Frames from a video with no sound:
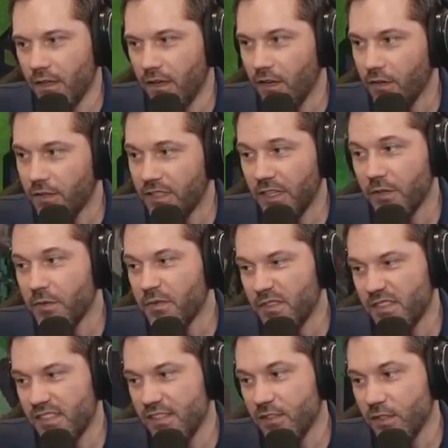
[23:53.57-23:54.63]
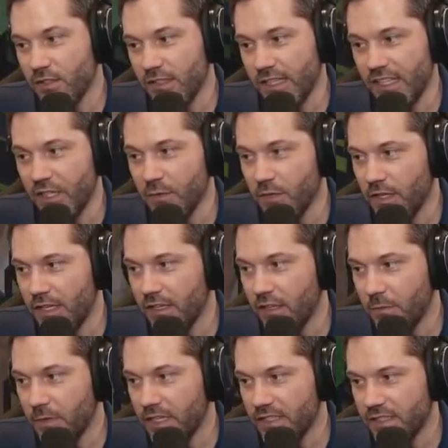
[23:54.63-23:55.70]
Oh, you still looked like you were in
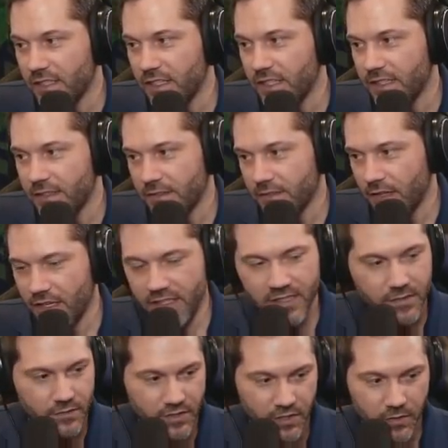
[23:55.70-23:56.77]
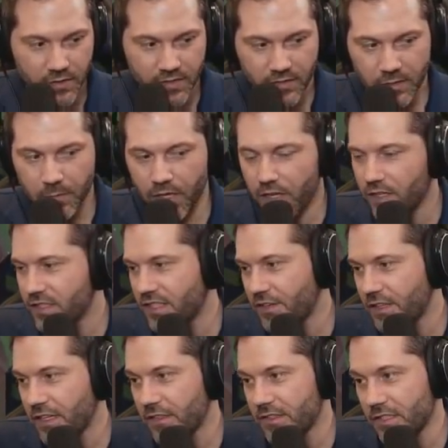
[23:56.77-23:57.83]
on my side, and I still showed us three bars and
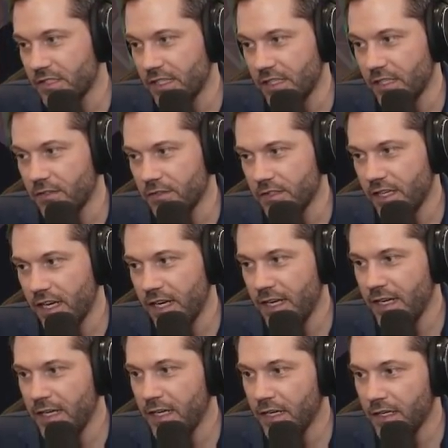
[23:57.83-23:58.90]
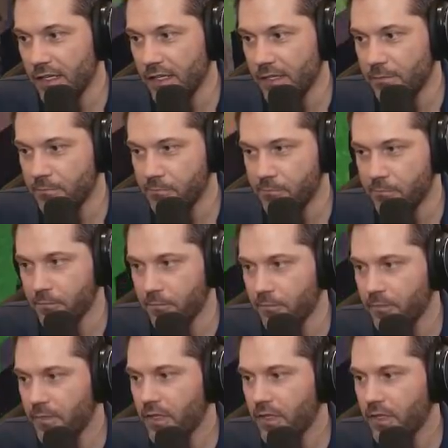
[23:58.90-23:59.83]
everything. I was just like, okay, uh, hmm.